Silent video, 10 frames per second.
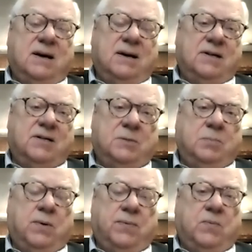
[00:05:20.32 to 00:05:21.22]
uh,
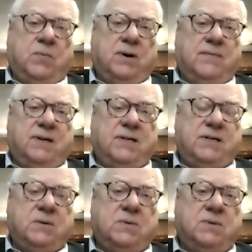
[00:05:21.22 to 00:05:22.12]
support the work of these
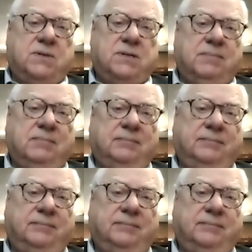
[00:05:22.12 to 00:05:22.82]
schools.